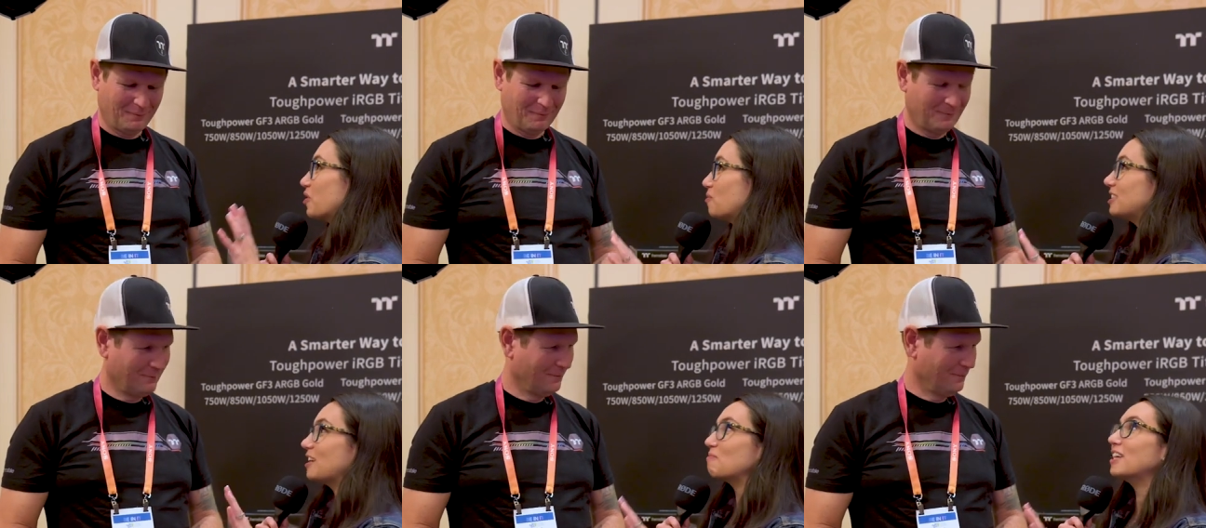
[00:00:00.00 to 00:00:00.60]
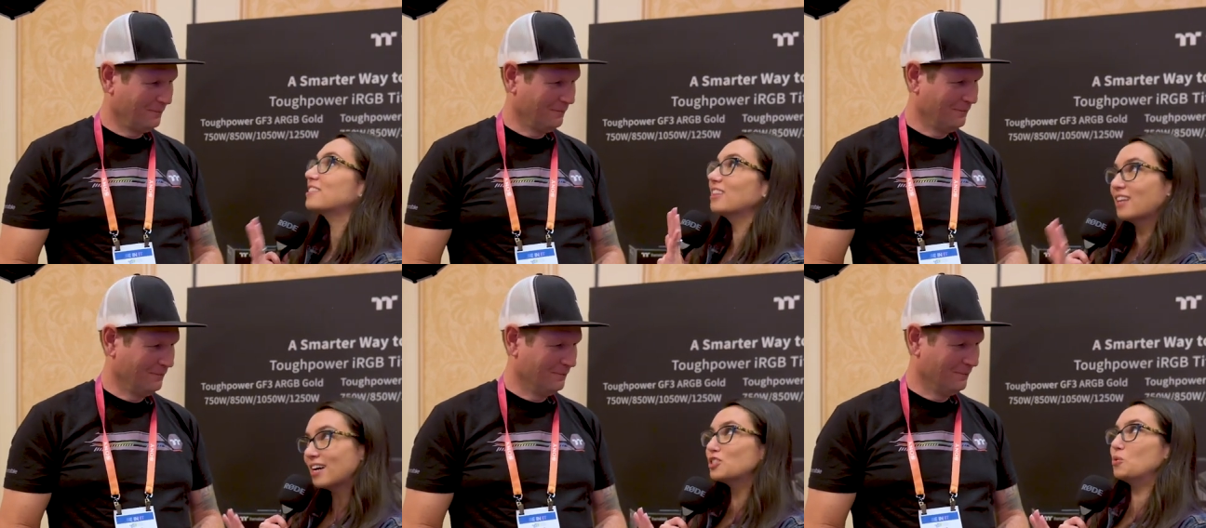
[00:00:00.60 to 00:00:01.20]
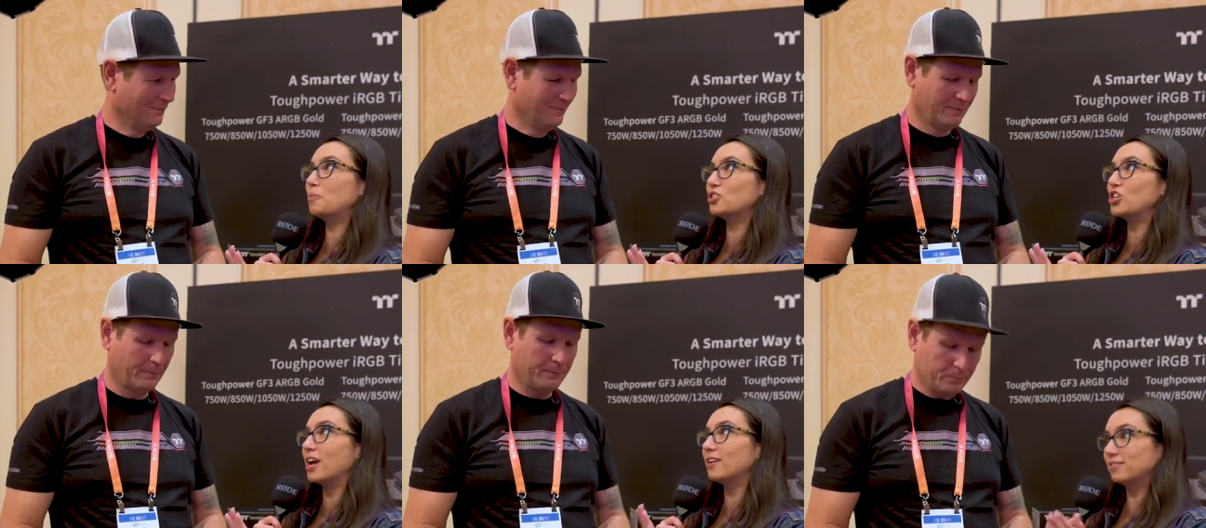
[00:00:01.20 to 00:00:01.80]
Speaker 1: Thermaltake makes a lot to
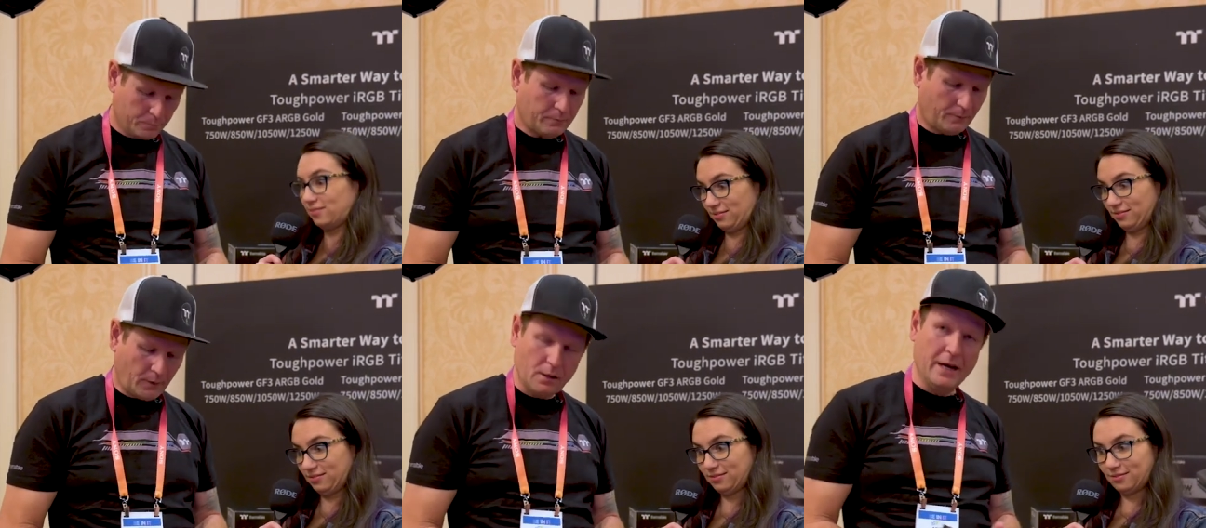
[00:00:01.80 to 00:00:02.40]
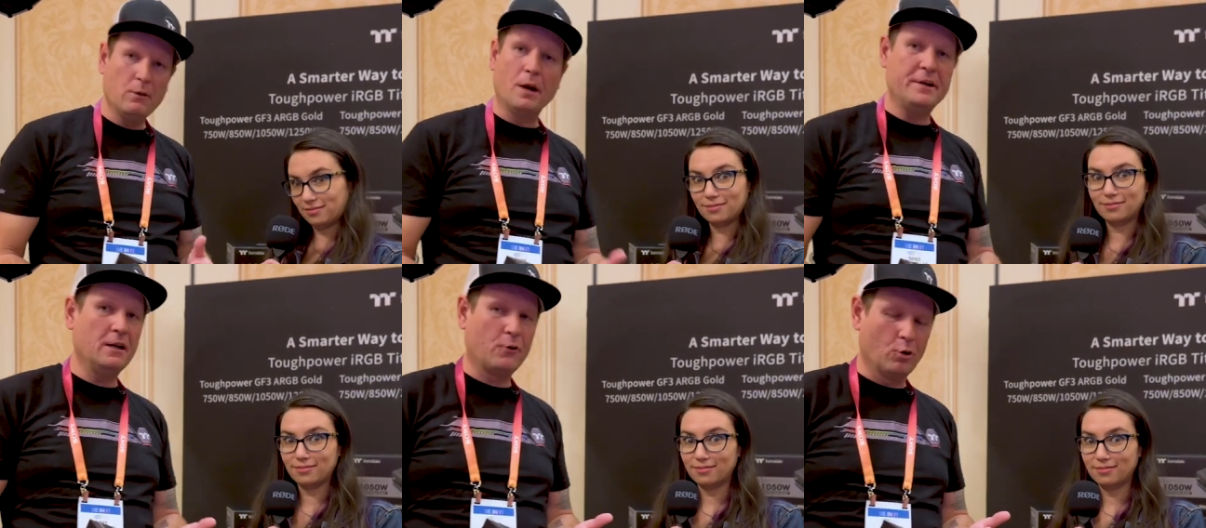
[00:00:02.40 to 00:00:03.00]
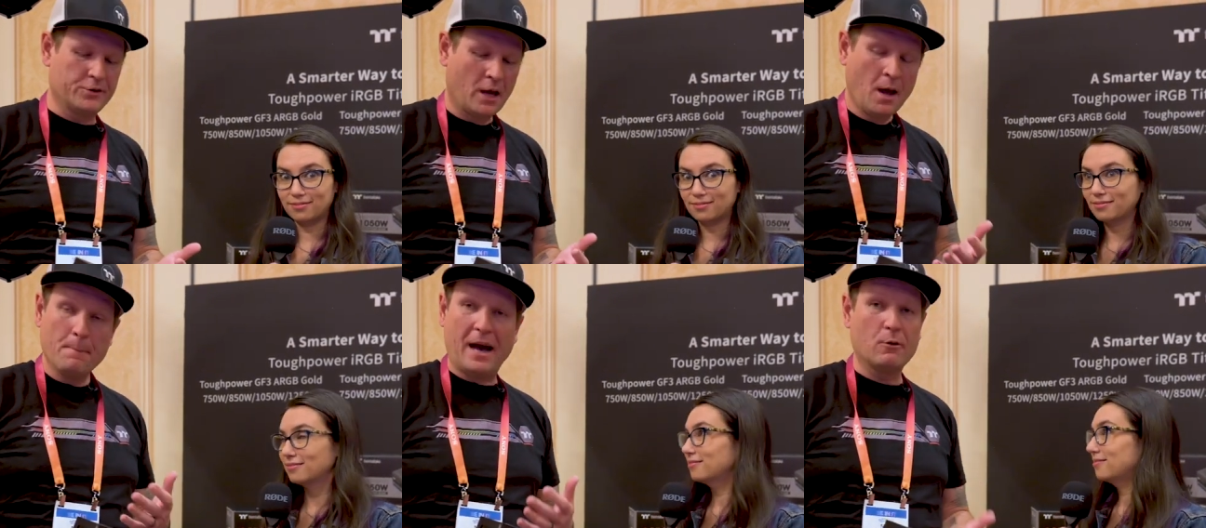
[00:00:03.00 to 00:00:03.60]
appreciate.
Speaker 2: Yeah, I mean, of course,
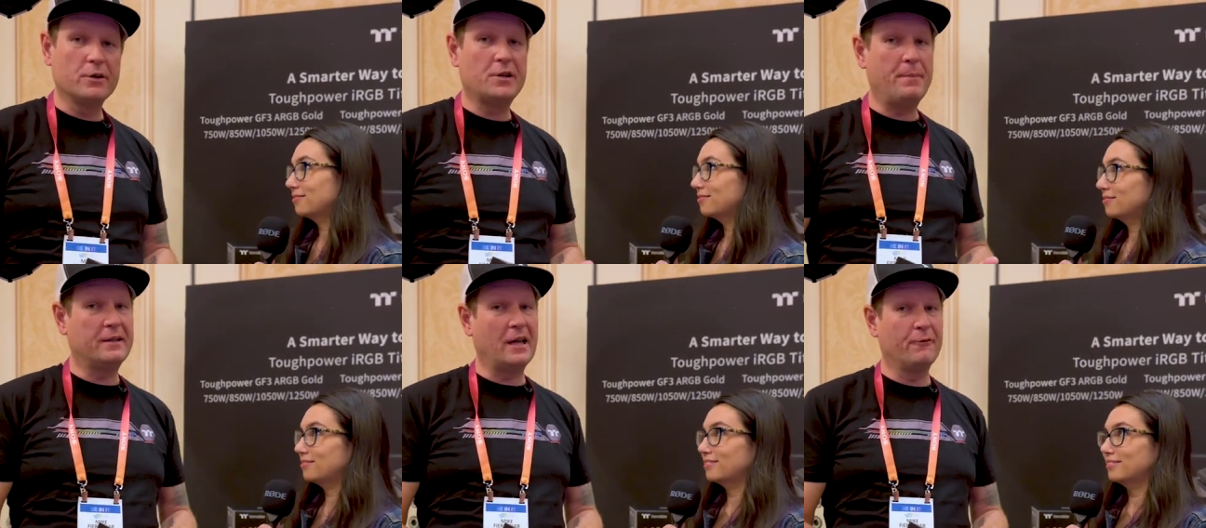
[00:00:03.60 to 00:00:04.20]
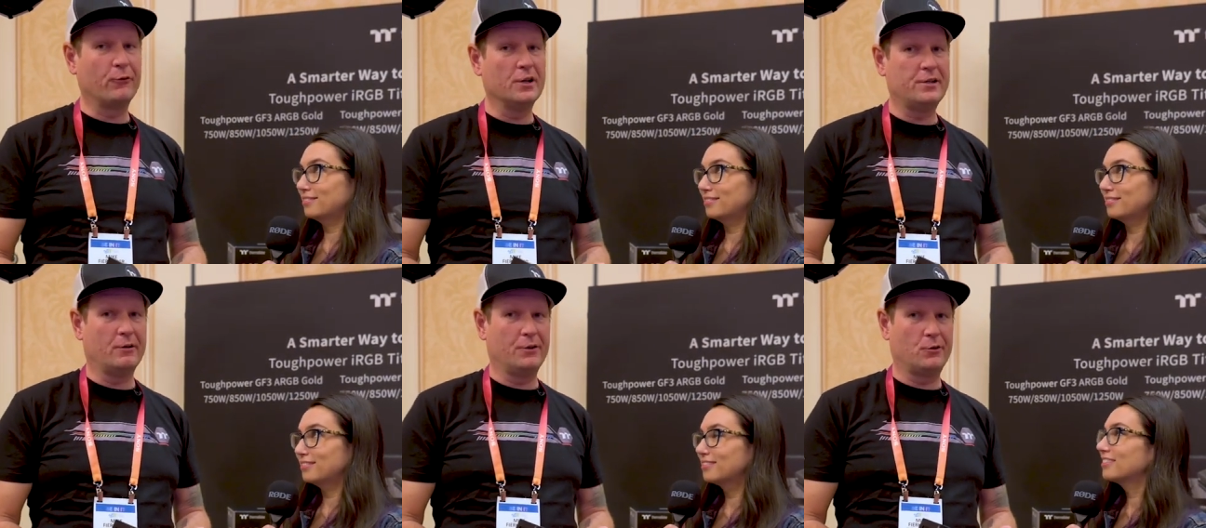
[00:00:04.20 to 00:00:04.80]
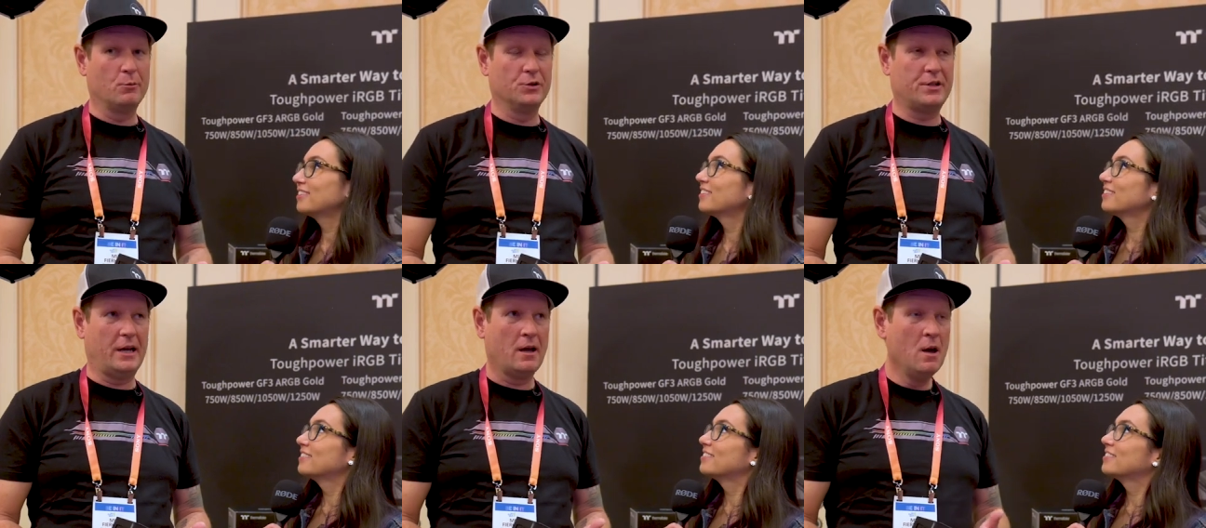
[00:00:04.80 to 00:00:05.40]
power is a big thing for us here at
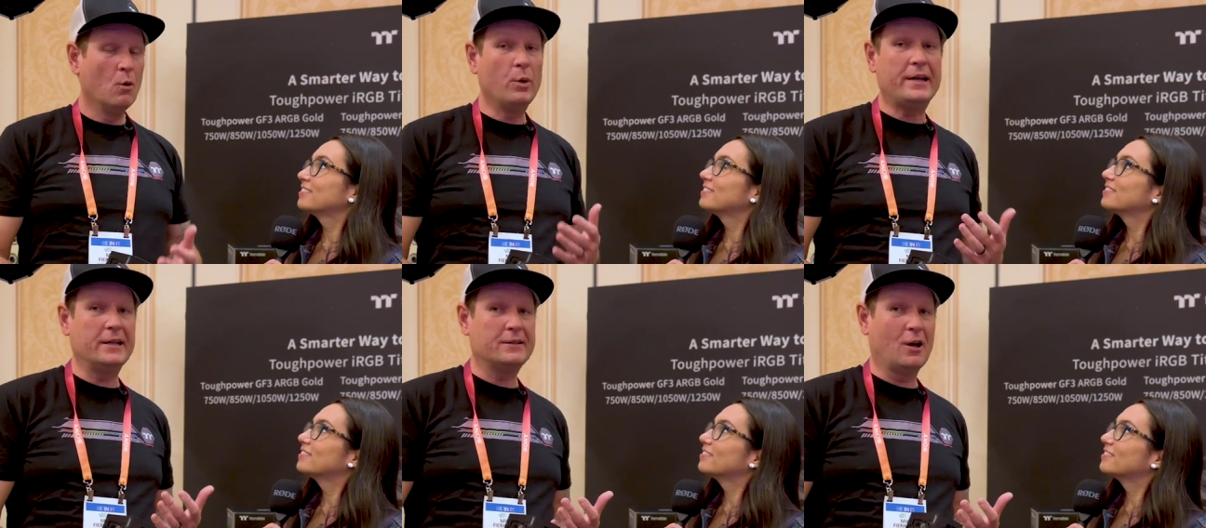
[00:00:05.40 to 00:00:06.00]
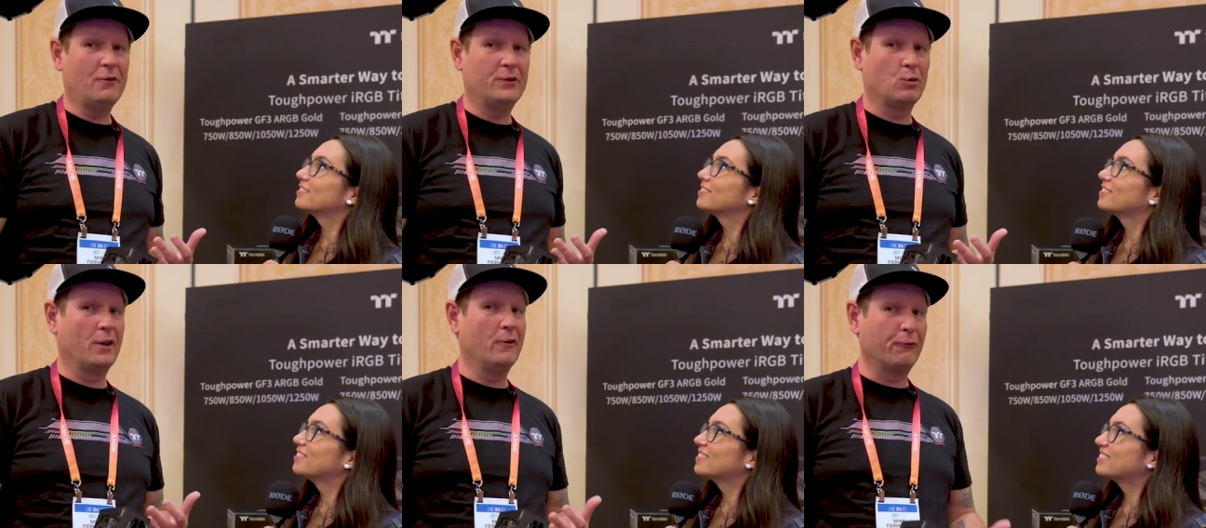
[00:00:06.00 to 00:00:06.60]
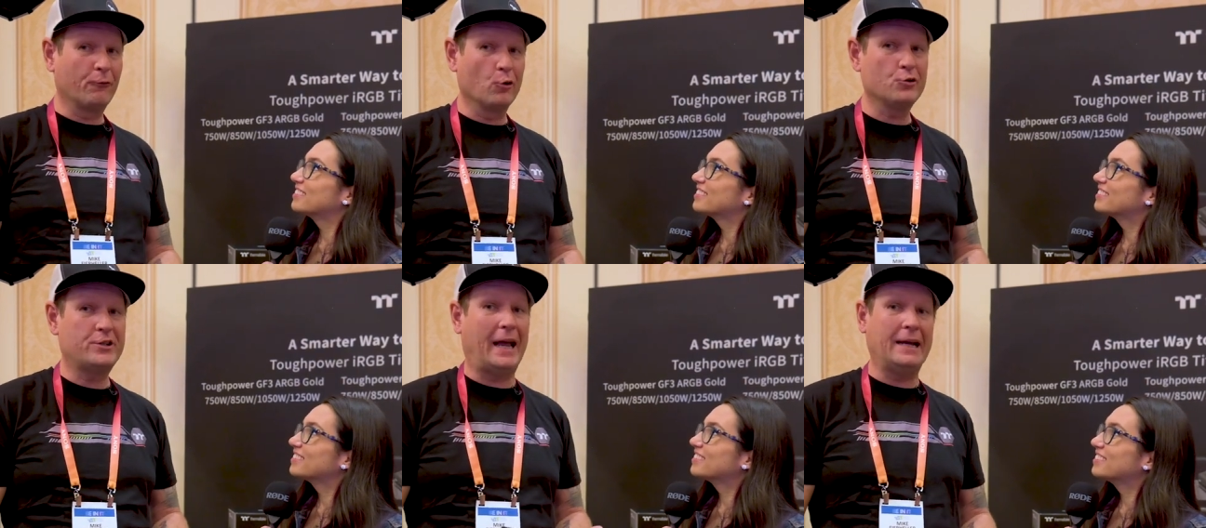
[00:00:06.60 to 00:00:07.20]
Thermaltake. We kicked off as one of the
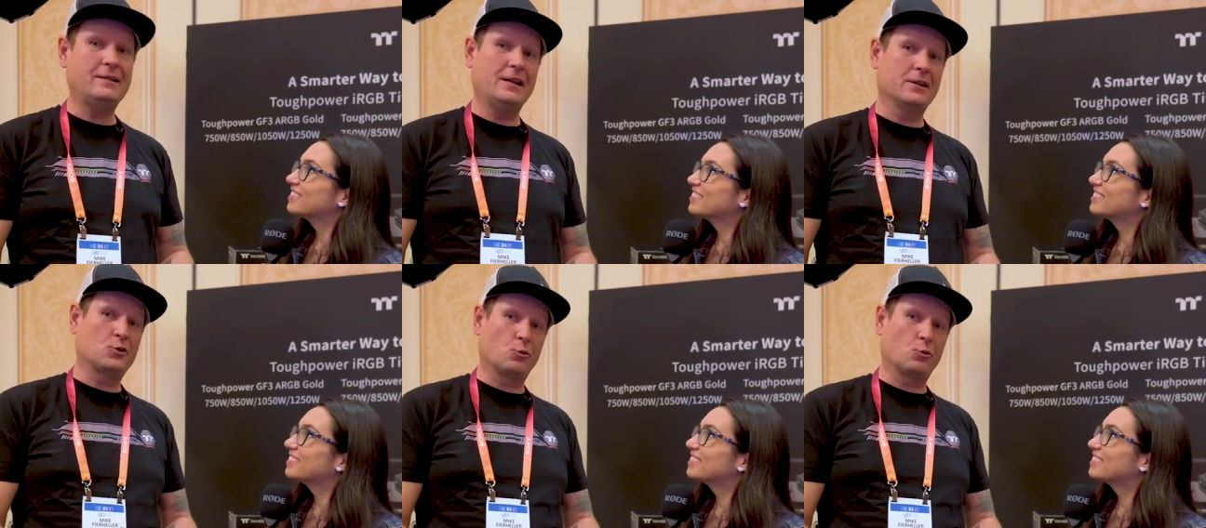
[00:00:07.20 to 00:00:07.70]
first ATX